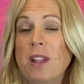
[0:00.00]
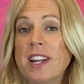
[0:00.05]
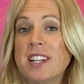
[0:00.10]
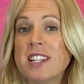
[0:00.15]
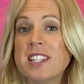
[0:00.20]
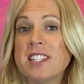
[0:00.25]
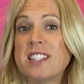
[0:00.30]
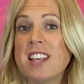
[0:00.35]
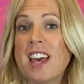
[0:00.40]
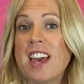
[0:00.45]
like
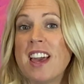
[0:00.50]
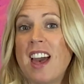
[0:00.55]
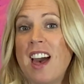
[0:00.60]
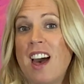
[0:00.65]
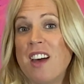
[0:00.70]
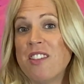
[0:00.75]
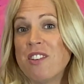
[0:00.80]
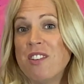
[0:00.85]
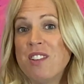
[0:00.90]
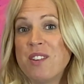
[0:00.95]
to say
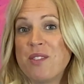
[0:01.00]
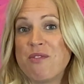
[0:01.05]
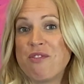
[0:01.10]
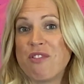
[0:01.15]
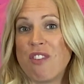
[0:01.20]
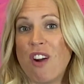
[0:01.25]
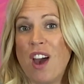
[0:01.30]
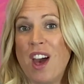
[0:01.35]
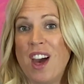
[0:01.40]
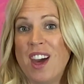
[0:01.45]
Ethel and
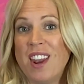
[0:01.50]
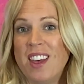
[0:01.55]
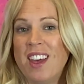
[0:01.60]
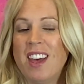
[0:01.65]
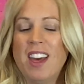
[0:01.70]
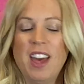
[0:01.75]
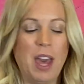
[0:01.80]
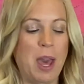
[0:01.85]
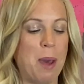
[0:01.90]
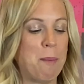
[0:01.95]
Fred
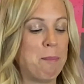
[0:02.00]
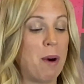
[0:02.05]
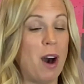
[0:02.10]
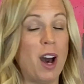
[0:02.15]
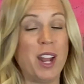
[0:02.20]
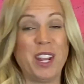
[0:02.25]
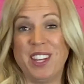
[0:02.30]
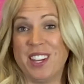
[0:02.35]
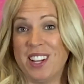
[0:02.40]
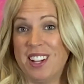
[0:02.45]
and
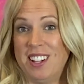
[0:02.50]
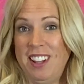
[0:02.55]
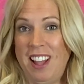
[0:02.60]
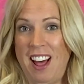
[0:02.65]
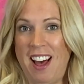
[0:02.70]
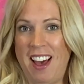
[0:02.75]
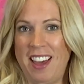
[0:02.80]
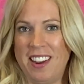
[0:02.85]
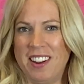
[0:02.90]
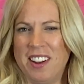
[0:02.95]
Bonnie and
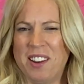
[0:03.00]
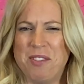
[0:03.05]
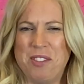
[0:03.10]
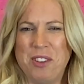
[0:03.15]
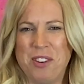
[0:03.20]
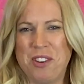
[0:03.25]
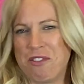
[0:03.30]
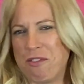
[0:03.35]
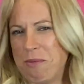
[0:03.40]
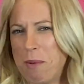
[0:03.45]
Clyde. And if
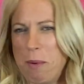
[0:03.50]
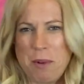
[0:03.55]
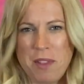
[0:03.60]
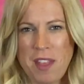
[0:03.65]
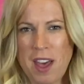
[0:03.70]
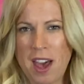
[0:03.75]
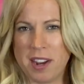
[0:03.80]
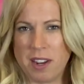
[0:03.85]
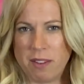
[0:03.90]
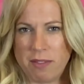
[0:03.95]
you can remember
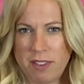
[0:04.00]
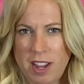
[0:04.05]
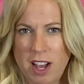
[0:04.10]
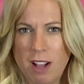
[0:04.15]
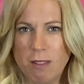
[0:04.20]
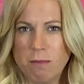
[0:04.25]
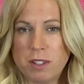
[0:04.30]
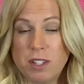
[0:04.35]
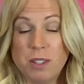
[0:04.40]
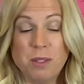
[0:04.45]
that and if it
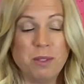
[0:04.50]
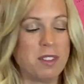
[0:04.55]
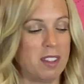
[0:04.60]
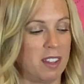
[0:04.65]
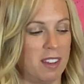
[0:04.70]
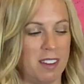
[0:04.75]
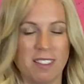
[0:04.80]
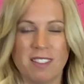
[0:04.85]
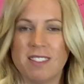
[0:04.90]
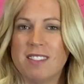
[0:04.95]
helps you,
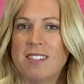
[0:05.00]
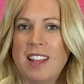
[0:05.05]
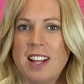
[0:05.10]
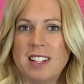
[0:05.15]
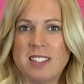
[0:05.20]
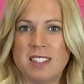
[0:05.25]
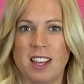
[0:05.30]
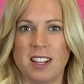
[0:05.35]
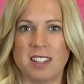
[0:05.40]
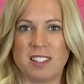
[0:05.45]
then
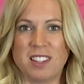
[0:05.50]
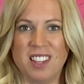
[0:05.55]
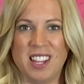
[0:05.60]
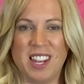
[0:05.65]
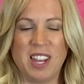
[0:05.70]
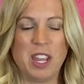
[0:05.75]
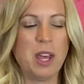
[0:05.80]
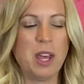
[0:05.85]
that's excellent.